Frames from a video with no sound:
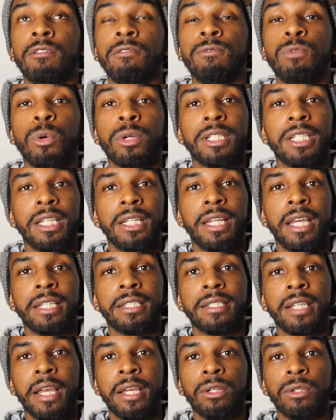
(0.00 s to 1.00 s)
14-day
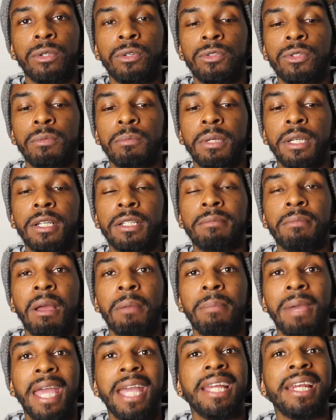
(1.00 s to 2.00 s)
cycles because my
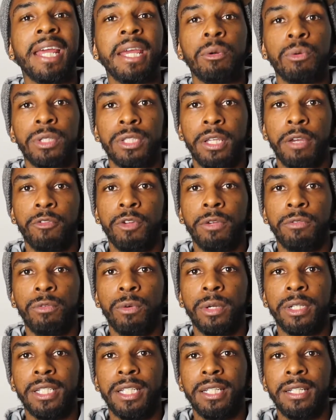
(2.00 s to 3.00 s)
payday was every
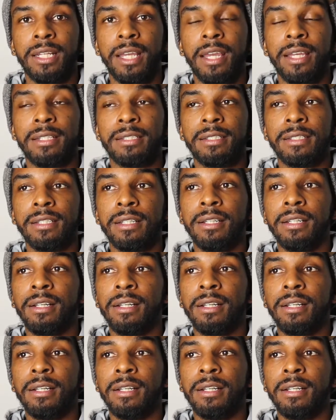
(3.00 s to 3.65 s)
14 days.